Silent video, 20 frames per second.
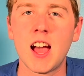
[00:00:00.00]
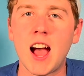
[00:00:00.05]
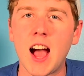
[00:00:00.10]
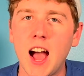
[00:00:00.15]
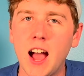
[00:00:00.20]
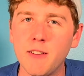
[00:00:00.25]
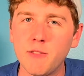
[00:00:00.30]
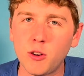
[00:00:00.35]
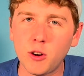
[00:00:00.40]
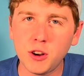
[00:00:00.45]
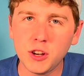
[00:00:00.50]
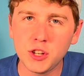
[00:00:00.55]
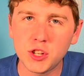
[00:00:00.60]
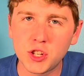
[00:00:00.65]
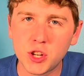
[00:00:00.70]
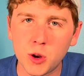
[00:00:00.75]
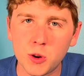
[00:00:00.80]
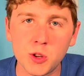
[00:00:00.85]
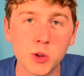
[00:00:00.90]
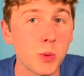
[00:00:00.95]
I've already
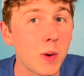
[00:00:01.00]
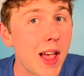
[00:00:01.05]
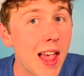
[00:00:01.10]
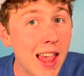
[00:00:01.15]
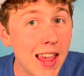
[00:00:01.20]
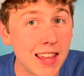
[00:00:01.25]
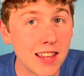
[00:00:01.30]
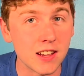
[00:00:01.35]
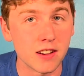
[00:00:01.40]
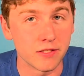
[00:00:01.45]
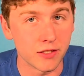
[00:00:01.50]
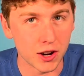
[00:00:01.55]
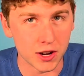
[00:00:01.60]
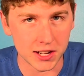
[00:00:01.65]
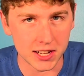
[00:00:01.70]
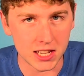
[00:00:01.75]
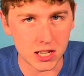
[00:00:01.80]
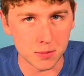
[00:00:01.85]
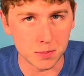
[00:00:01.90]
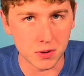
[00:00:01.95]
shown you 8 of our
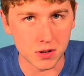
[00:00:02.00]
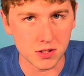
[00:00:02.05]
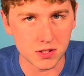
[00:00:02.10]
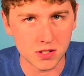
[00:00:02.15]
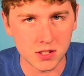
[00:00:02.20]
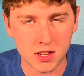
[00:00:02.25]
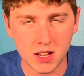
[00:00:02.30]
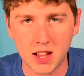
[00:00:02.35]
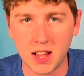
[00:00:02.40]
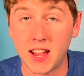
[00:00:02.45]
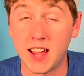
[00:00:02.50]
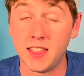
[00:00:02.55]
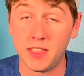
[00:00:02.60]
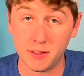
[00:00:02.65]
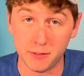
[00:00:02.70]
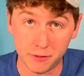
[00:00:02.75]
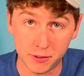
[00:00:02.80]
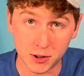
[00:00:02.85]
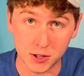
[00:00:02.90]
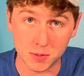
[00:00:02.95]
keepers in the
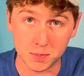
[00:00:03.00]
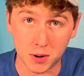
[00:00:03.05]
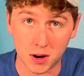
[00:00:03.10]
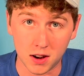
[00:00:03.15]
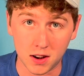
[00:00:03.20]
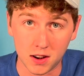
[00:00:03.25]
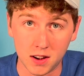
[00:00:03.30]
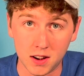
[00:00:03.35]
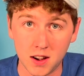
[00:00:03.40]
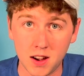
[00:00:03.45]
first part.